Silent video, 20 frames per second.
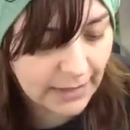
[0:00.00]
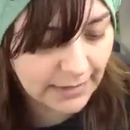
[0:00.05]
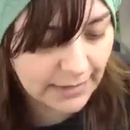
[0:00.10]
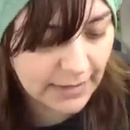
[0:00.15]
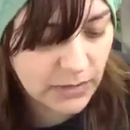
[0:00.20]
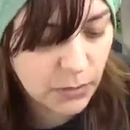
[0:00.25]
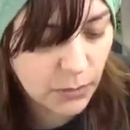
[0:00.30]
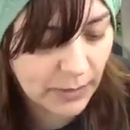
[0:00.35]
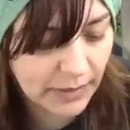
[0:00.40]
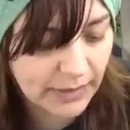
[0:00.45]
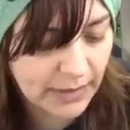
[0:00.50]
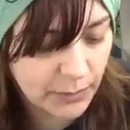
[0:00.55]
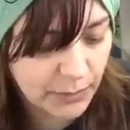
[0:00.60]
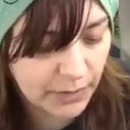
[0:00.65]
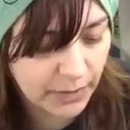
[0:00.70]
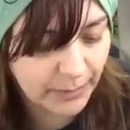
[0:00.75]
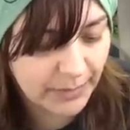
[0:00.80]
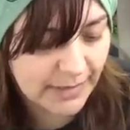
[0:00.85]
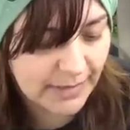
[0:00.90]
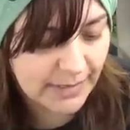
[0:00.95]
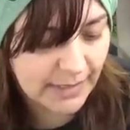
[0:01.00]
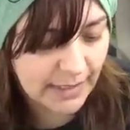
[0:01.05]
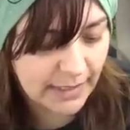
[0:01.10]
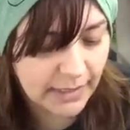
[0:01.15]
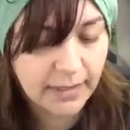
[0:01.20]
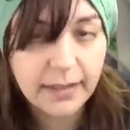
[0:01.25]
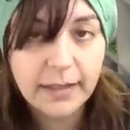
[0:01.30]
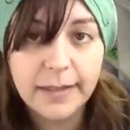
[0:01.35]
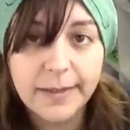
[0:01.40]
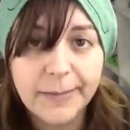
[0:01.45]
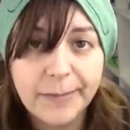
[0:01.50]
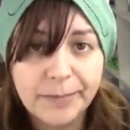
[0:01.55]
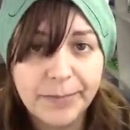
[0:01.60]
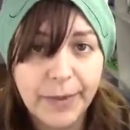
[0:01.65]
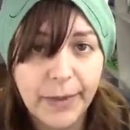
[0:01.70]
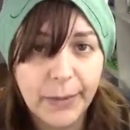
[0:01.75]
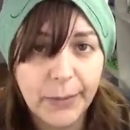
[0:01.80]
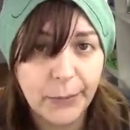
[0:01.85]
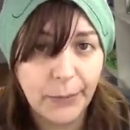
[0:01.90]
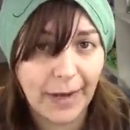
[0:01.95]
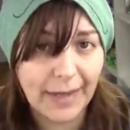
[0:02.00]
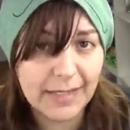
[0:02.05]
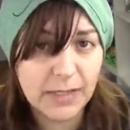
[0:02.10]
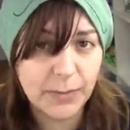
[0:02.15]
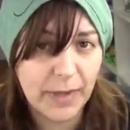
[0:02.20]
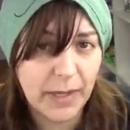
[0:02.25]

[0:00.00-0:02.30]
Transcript: and that's why they probably say wax